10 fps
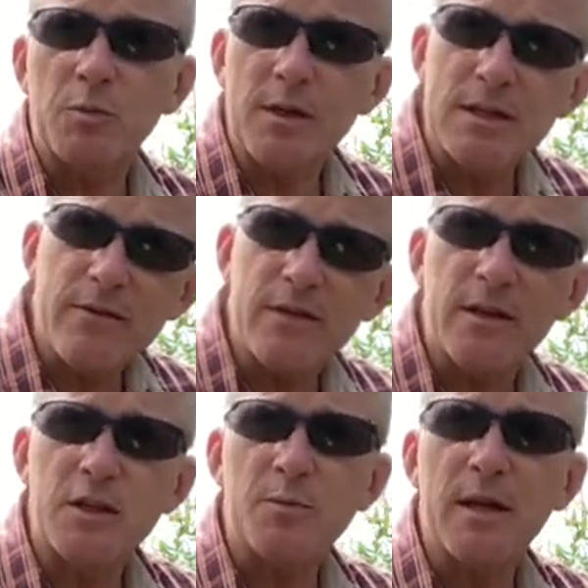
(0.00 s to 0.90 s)
because everything
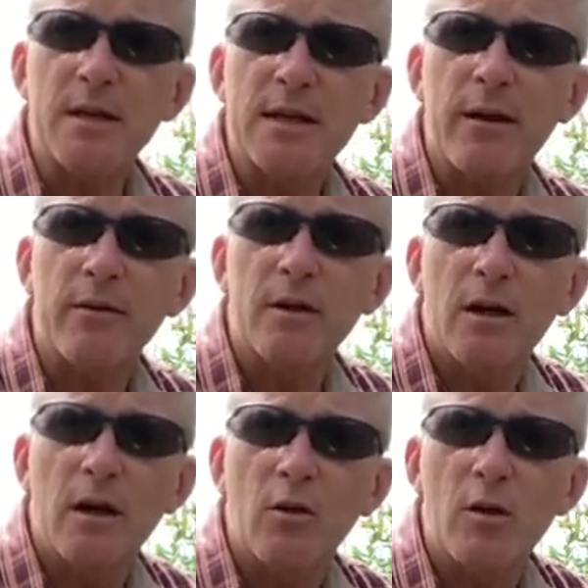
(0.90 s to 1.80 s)
is pinned down
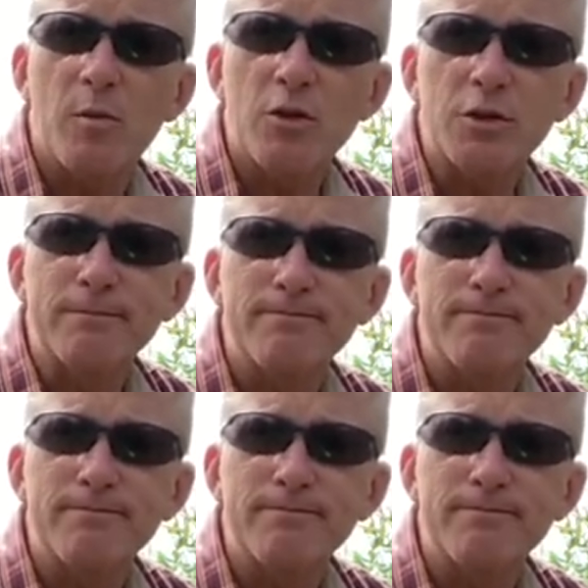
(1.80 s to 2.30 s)
along the bottom.